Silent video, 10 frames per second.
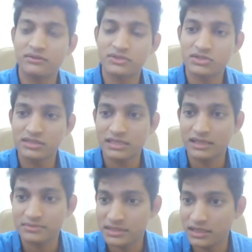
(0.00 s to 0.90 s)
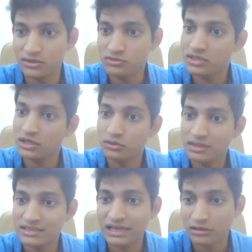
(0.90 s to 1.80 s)
out which all setups they're using and do
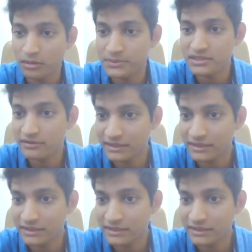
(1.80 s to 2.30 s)
exact opposite.